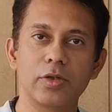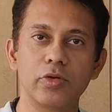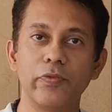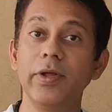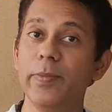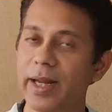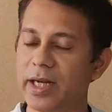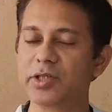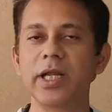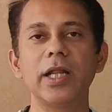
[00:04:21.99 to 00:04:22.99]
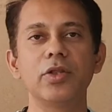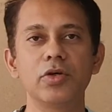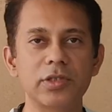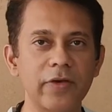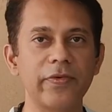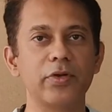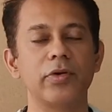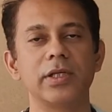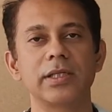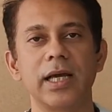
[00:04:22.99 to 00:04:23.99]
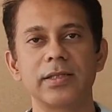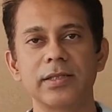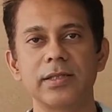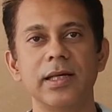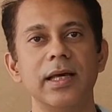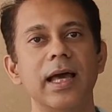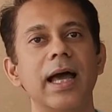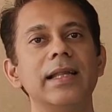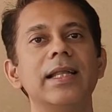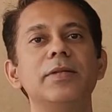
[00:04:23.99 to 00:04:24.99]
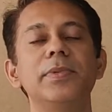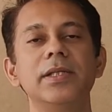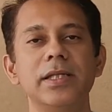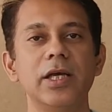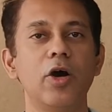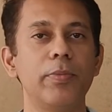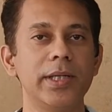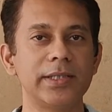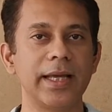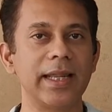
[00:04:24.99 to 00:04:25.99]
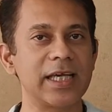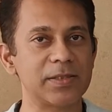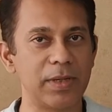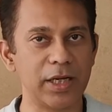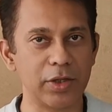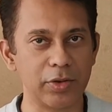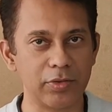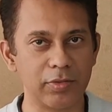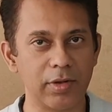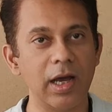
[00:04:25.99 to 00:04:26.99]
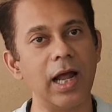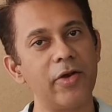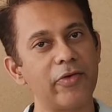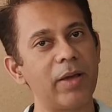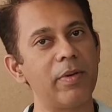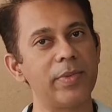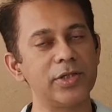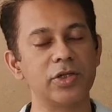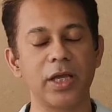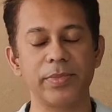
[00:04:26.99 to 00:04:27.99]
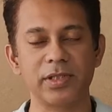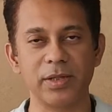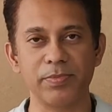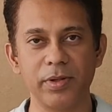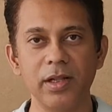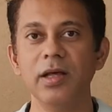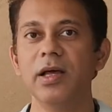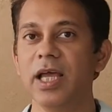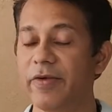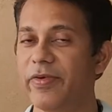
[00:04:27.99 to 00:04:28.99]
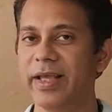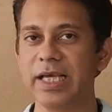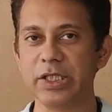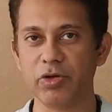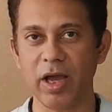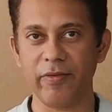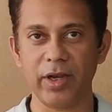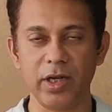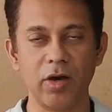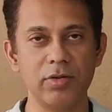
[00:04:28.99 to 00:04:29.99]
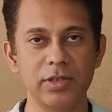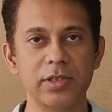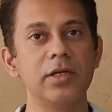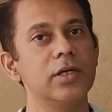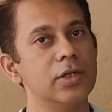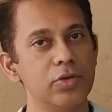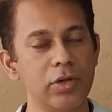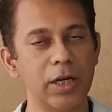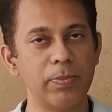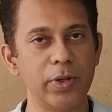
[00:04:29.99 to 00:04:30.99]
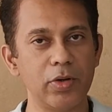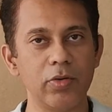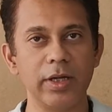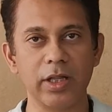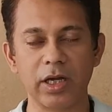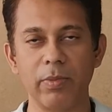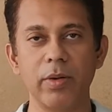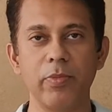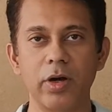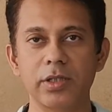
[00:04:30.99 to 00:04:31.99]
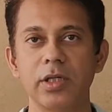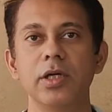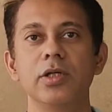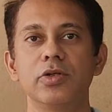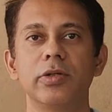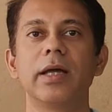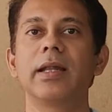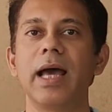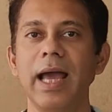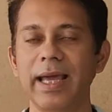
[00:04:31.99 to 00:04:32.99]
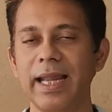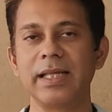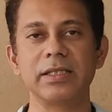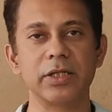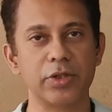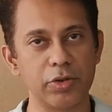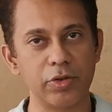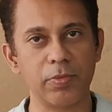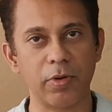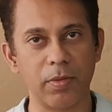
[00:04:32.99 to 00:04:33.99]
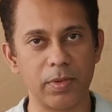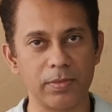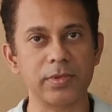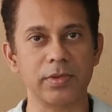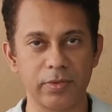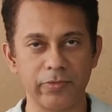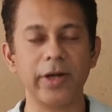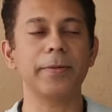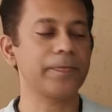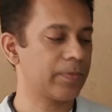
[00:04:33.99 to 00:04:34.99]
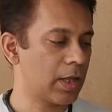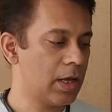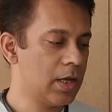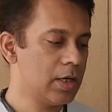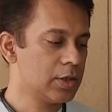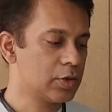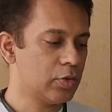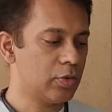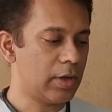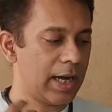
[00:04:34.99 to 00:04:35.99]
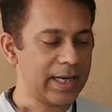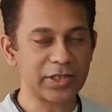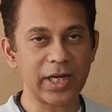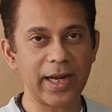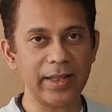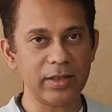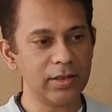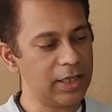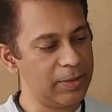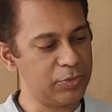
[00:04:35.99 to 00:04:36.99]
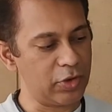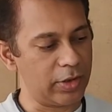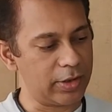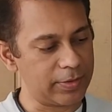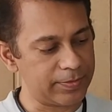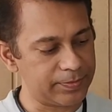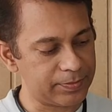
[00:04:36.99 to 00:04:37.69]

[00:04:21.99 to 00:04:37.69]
So we'll be understanding those stuff in today's classes, and let me see how best I can explain to you. I'll try my best to keep it simple. If in case you have any doubts, do let me know in the comment box so that I can answer to your problem, right? So understanding the hip joint.